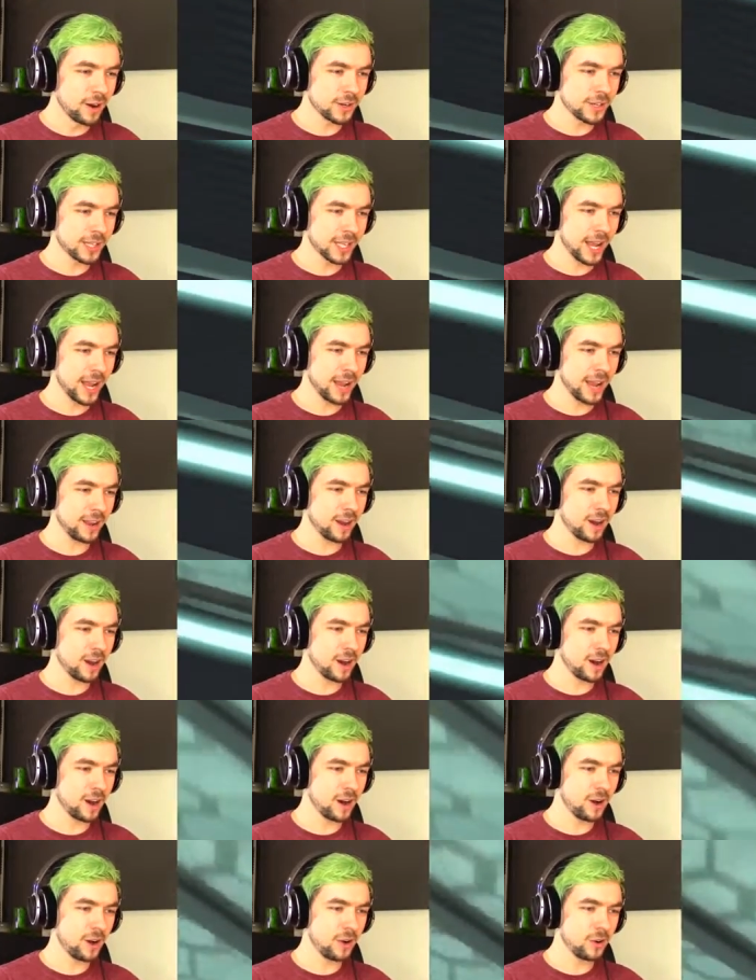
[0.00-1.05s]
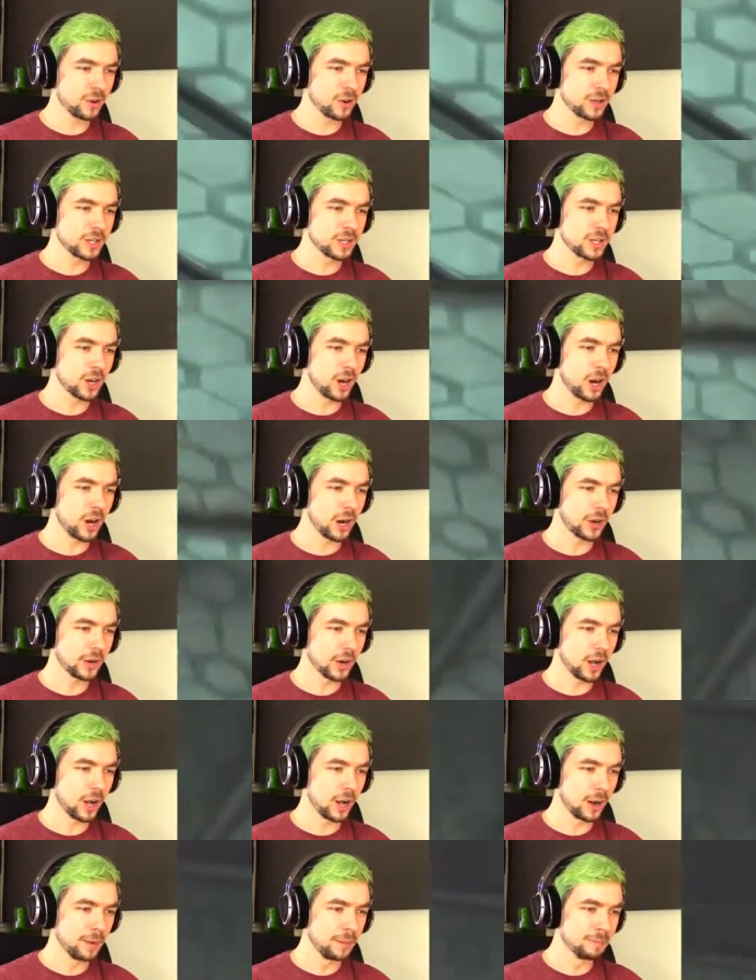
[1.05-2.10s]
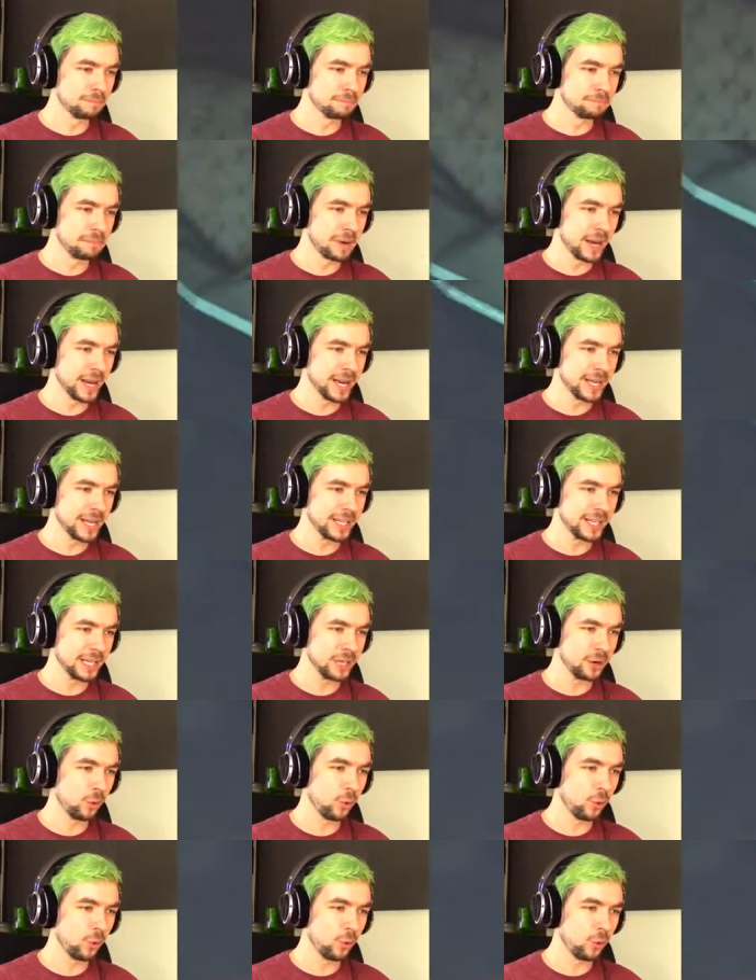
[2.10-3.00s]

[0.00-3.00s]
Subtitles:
Okay, oh God almighty,